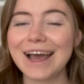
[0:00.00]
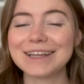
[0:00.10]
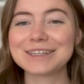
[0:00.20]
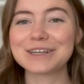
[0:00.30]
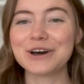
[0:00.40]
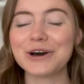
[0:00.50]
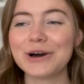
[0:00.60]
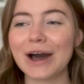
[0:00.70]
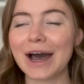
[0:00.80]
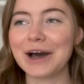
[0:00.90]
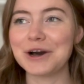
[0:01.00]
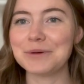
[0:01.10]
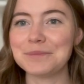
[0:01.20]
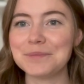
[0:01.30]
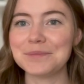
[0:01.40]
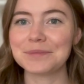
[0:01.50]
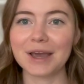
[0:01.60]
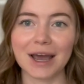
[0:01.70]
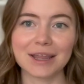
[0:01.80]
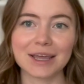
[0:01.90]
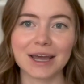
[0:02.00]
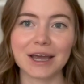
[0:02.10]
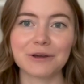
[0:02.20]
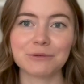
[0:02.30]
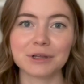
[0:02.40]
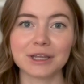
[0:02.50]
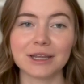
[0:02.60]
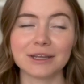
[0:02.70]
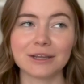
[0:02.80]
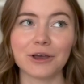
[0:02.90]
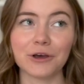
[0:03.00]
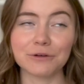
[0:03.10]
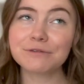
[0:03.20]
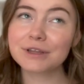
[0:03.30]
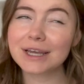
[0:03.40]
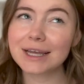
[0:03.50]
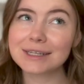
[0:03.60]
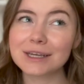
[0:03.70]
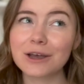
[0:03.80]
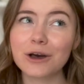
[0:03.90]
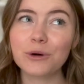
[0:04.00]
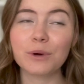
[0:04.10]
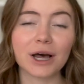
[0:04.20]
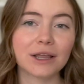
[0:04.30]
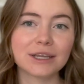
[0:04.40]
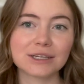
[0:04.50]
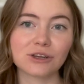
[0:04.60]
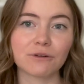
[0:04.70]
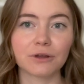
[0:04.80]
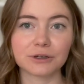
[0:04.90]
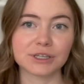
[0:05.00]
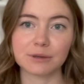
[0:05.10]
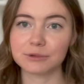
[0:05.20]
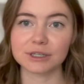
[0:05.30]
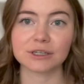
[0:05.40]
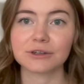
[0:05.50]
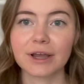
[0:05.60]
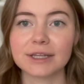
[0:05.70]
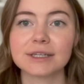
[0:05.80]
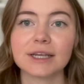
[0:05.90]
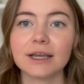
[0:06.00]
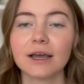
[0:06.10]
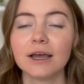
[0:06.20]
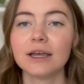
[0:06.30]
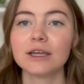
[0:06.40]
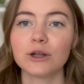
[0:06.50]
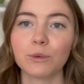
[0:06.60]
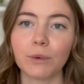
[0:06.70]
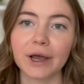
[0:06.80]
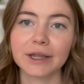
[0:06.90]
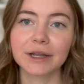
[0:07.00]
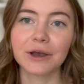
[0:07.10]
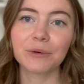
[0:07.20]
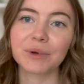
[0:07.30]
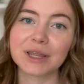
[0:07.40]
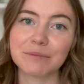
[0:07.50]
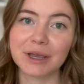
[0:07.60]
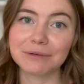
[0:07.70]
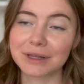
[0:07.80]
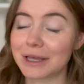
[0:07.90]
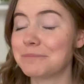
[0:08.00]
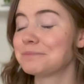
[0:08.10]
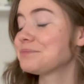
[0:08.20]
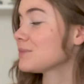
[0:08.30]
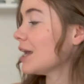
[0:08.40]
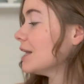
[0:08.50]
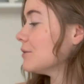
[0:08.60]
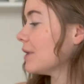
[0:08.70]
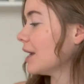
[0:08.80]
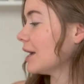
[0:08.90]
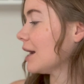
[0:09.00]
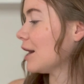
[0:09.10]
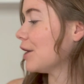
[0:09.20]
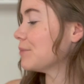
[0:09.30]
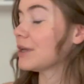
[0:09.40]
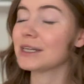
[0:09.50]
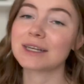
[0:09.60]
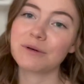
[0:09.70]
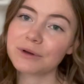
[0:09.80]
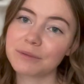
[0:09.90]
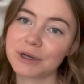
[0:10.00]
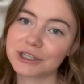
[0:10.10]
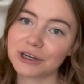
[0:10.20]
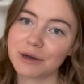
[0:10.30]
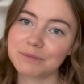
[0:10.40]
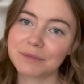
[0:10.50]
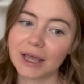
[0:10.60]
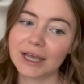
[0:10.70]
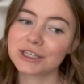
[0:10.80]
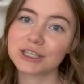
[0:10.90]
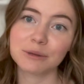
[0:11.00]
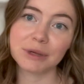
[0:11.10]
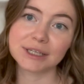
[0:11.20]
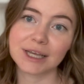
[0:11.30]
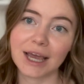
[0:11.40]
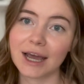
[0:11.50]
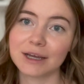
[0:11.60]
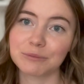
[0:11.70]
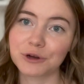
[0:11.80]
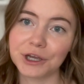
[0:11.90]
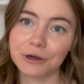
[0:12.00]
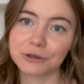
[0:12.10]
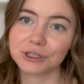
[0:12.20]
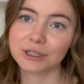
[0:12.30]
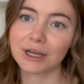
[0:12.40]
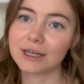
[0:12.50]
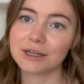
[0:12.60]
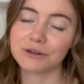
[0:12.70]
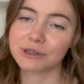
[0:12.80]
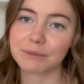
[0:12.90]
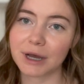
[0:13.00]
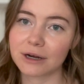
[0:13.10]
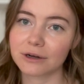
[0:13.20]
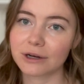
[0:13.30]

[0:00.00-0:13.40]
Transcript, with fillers: and so, um, yeah, I think I will hopefully get to go while they still have all their samples there so I can see, you know, what, what they made with them. Anyway, um, yes, I'll put a picture up. It's just a basic hat, brioche. I didn't use a pattern or